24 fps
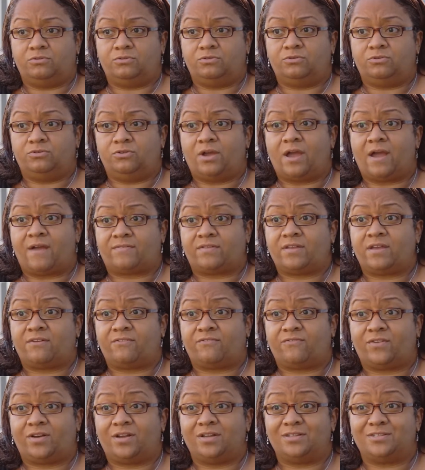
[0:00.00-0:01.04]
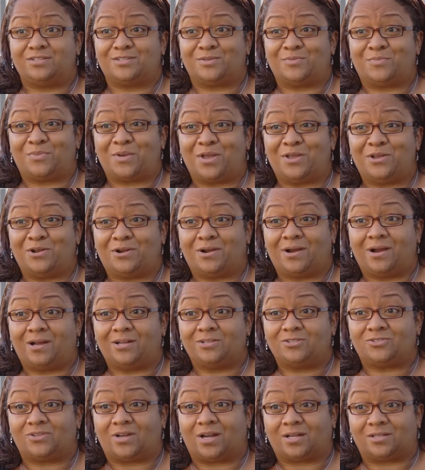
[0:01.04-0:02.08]
You have to have funds to pay your
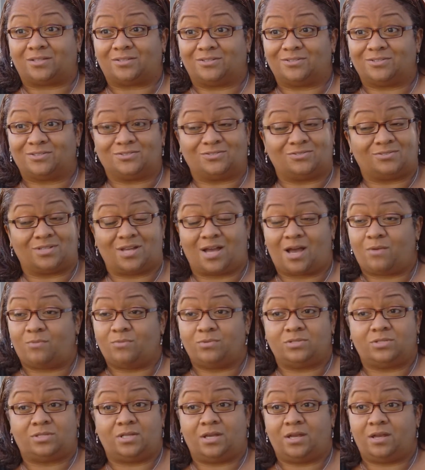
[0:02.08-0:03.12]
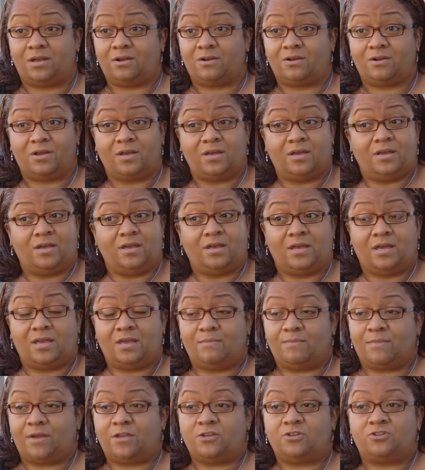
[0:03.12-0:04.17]
contractors. So Tom was there.
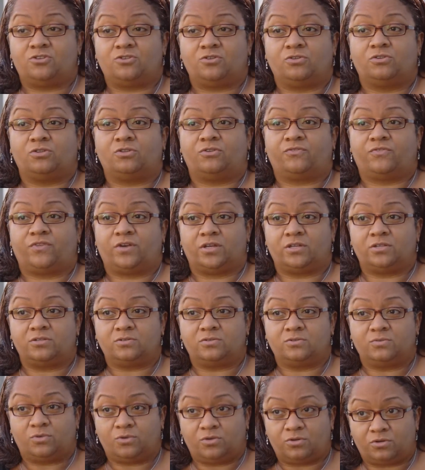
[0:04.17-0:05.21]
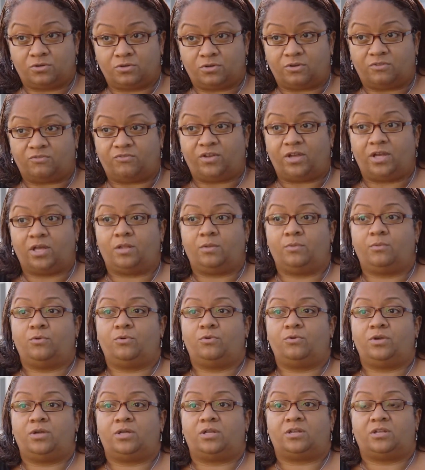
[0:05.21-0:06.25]
He made sure the funds were
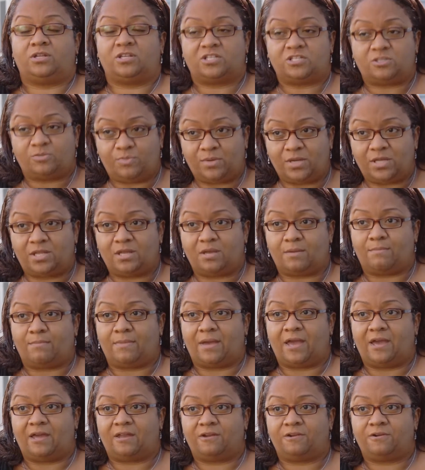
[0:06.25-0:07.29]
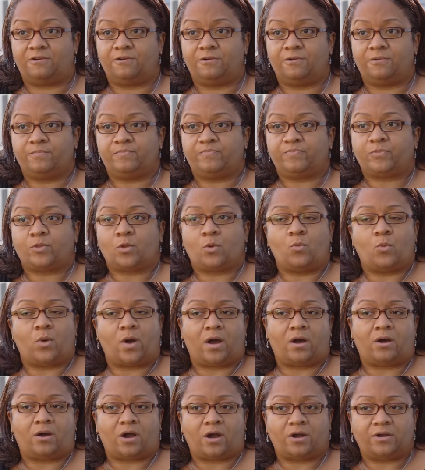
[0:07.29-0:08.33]
available in an expedient manner
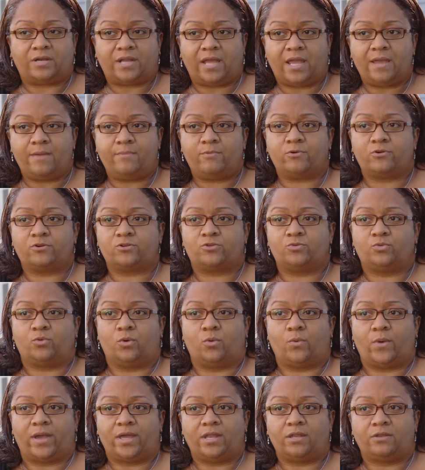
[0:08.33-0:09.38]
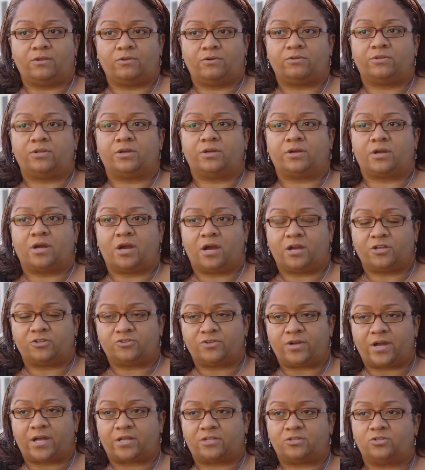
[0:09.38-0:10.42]
while our neighbors were waiting on their
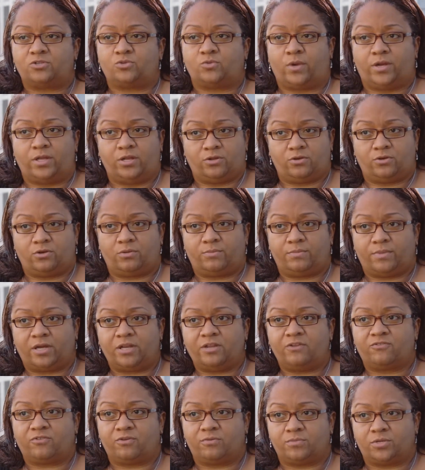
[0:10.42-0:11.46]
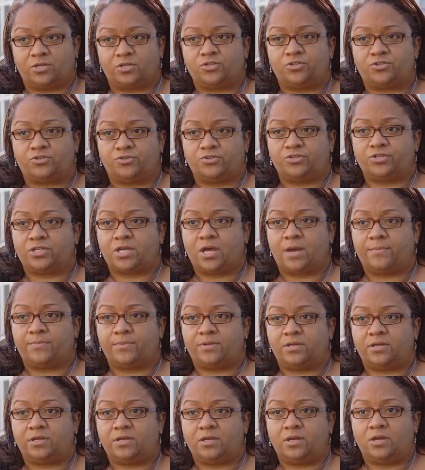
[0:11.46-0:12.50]
contractors, waiting on money from the insurance
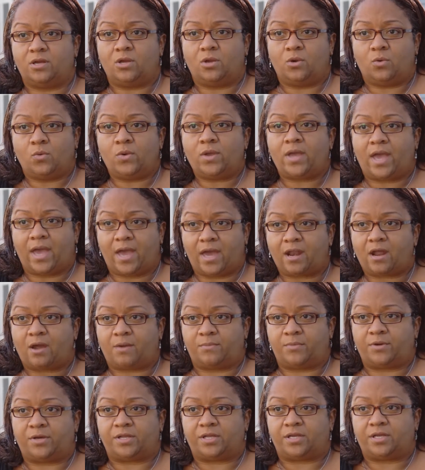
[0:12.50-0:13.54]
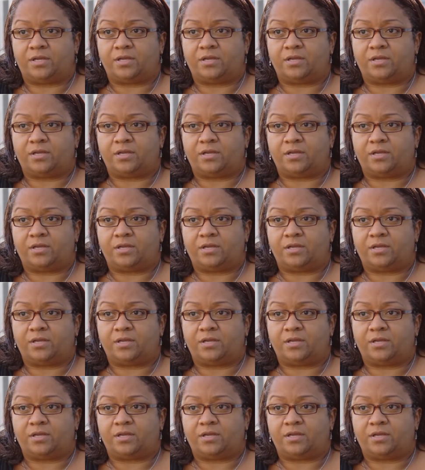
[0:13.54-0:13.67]
company. We had our money.